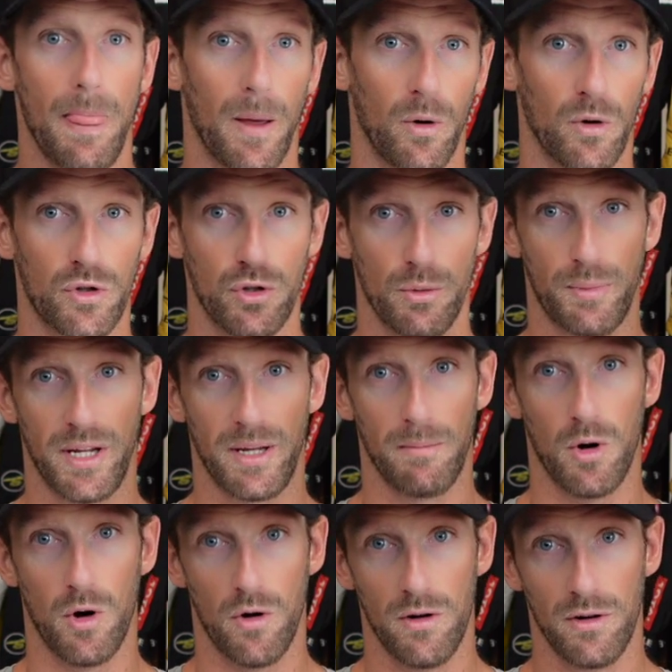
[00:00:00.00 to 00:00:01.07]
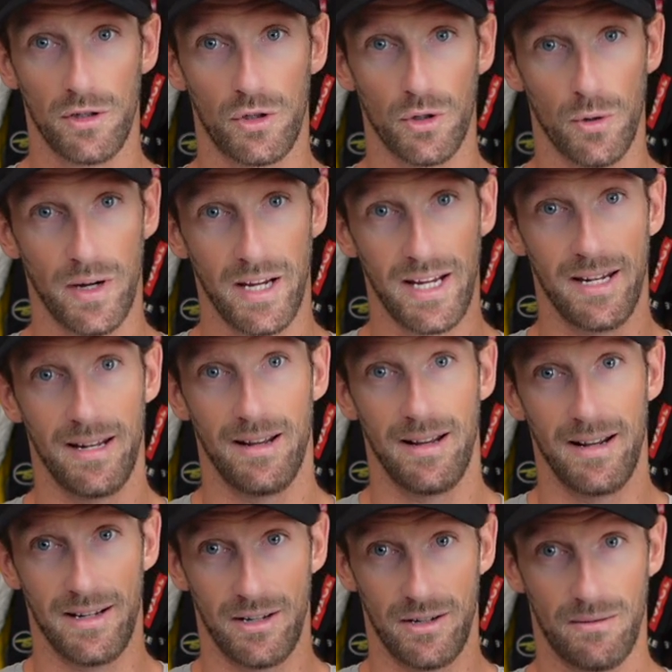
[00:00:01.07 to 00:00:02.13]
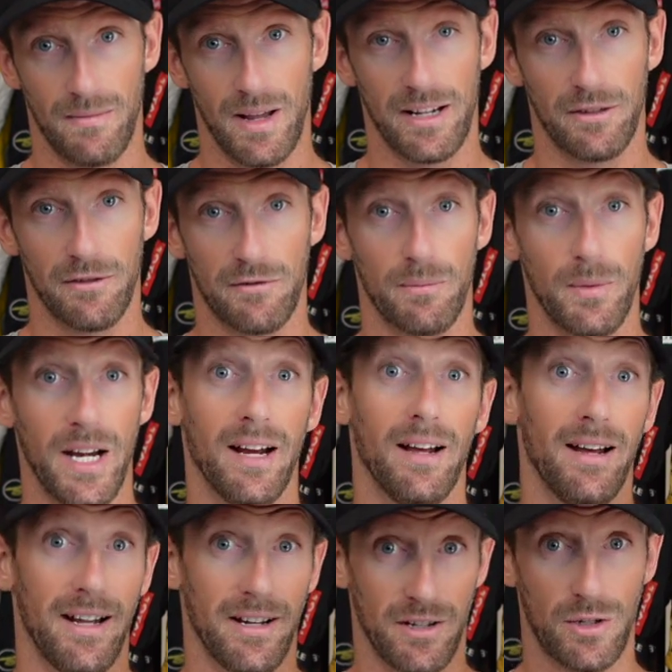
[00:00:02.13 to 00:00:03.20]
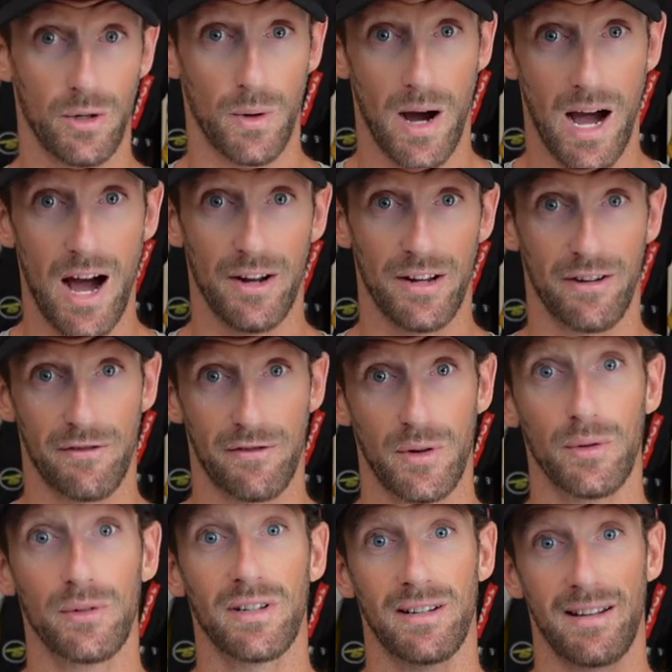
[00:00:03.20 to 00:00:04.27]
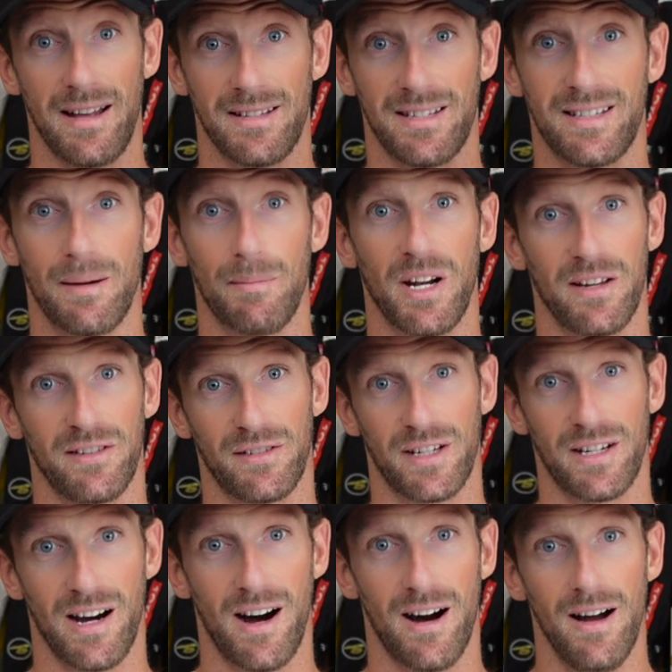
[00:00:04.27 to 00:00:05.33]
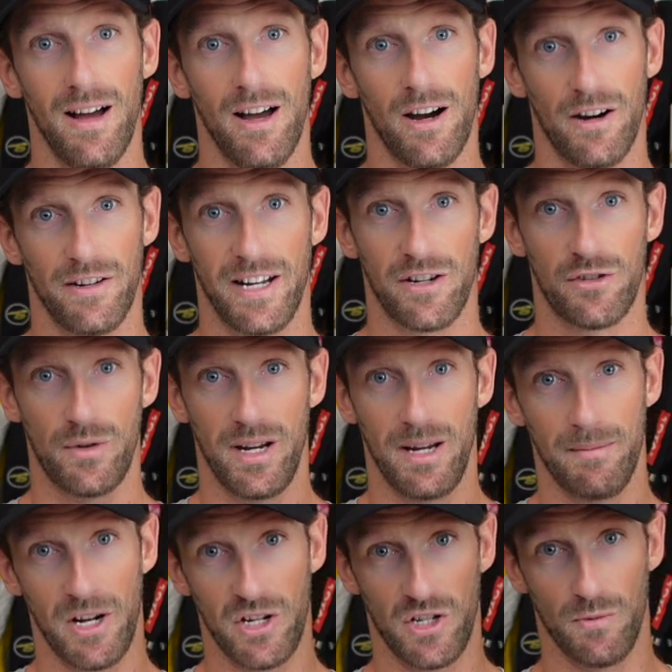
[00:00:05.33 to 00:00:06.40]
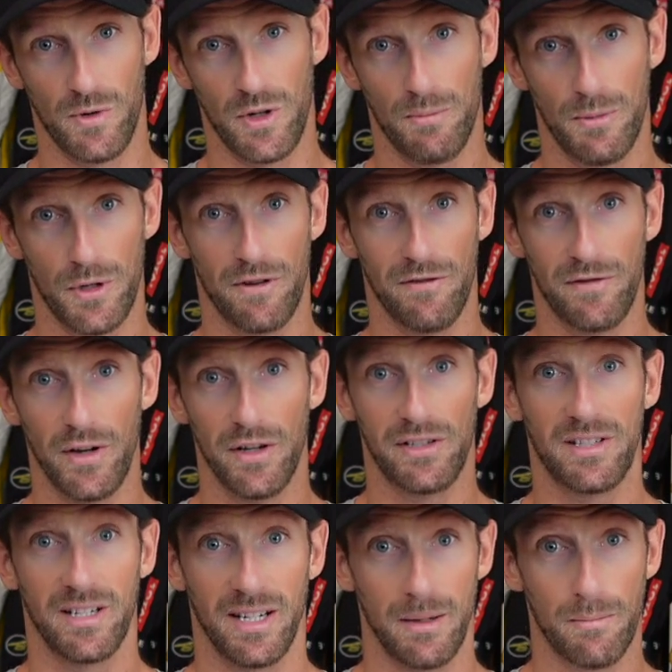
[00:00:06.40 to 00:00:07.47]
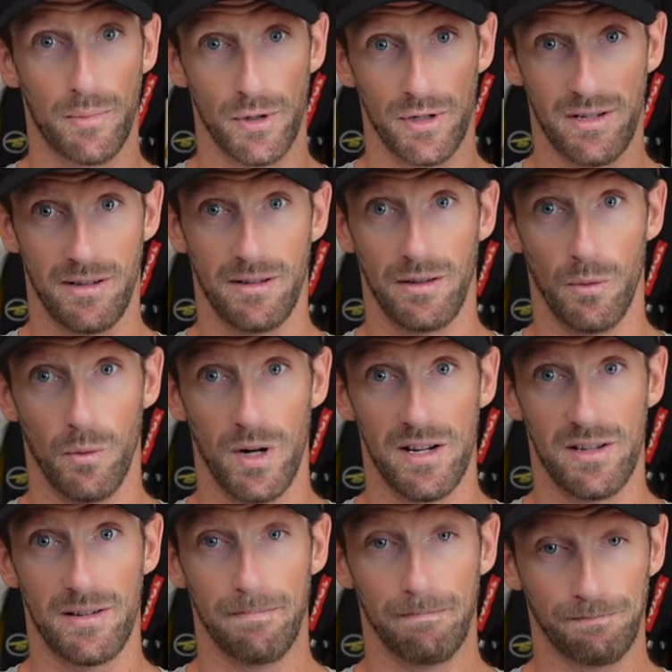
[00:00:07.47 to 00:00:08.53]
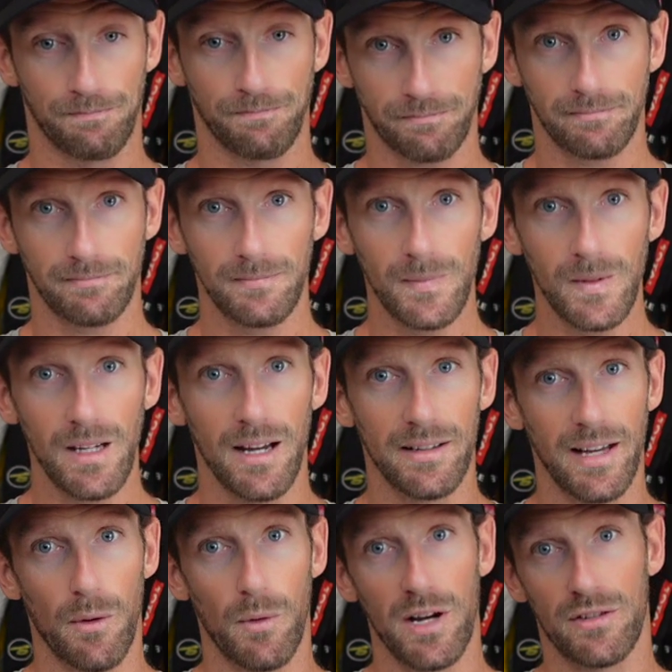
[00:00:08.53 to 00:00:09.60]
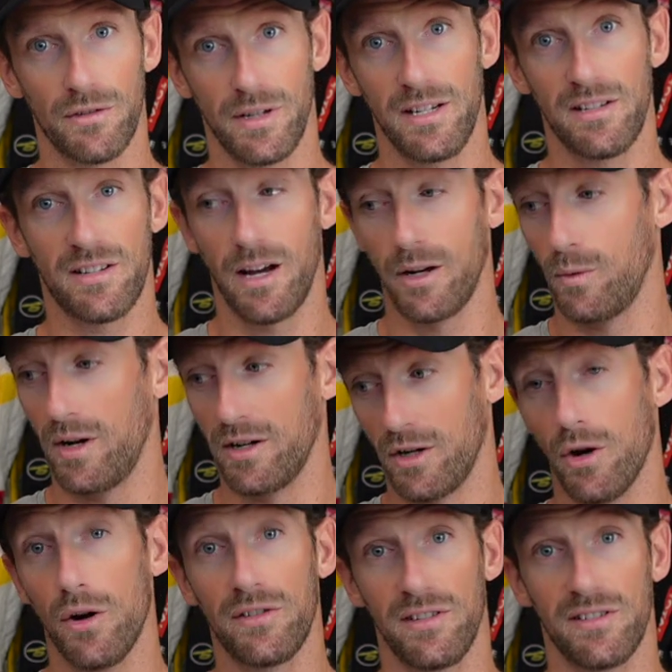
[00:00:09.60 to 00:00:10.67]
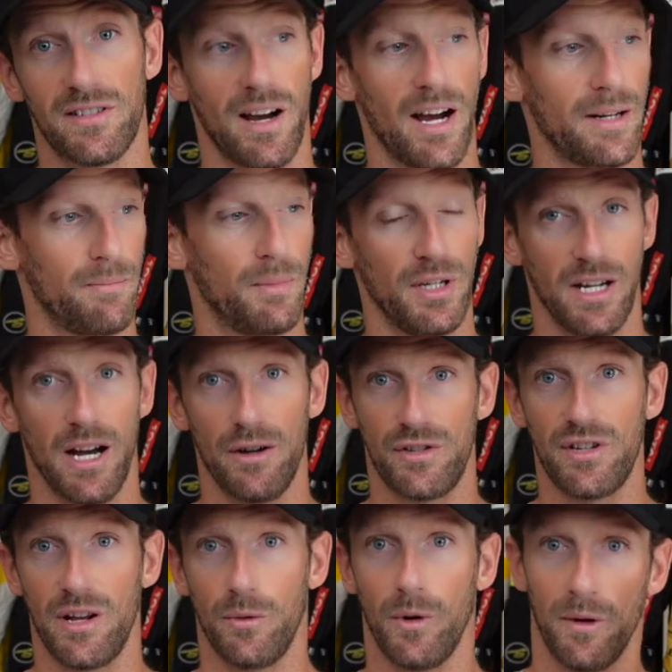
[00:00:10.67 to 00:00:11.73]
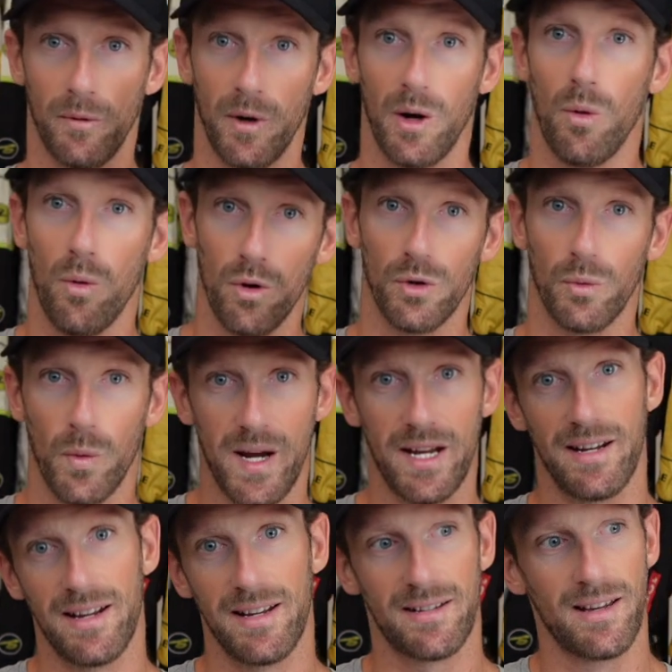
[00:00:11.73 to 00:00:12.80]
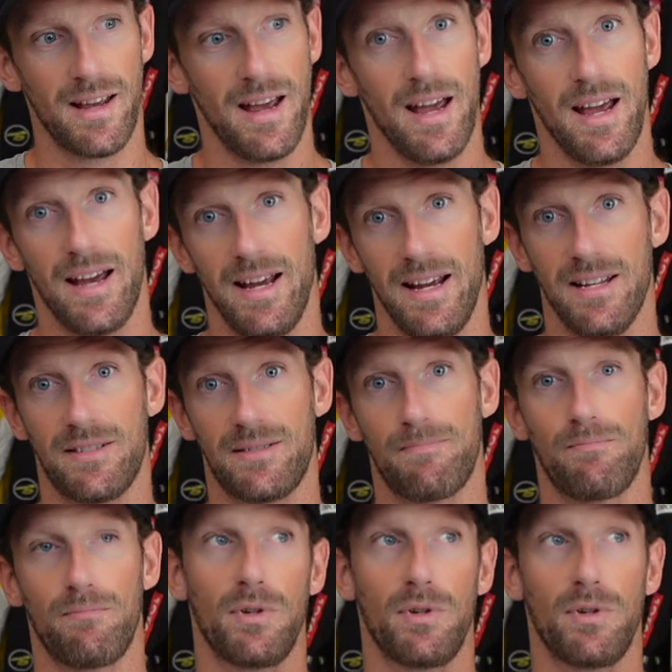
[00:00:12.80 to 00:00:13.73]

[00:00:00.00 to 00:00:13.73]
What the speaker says: Also putting more toe in and at the rear and toe out at the front, that stabilizes the car on entry. Imagine when you put your first thing input, the wheels are that way, so the inside one goes inside, but the outside one where all the weight is